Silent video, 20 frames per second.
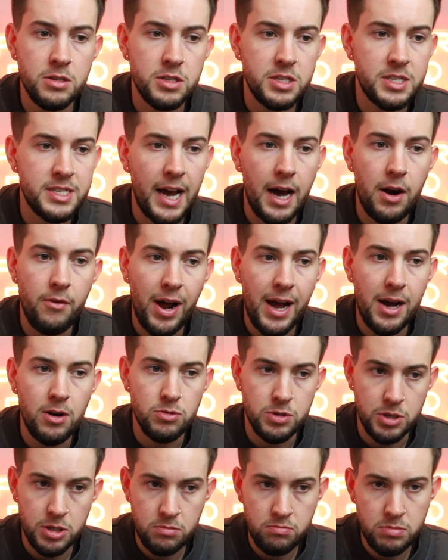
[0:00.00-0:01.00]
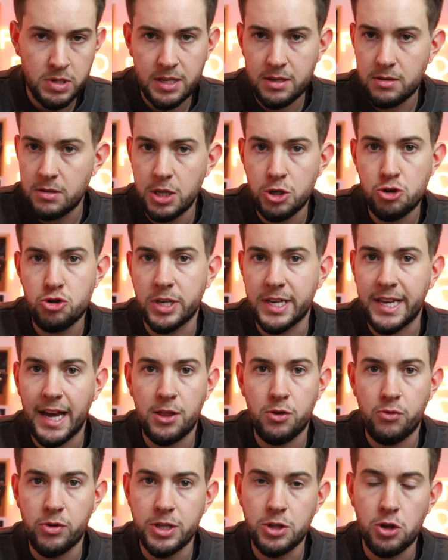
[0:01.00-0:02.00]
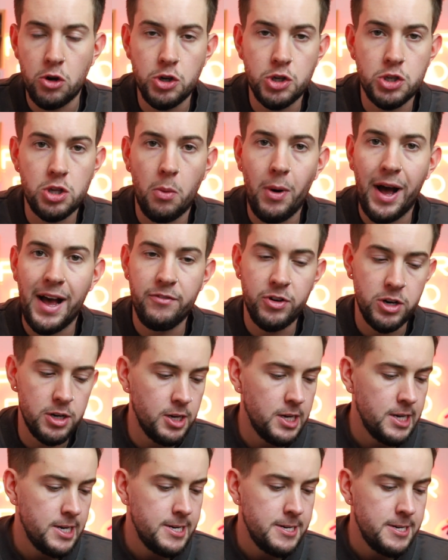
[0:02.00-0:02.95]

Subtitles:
sat around literally gathering dust or whatever.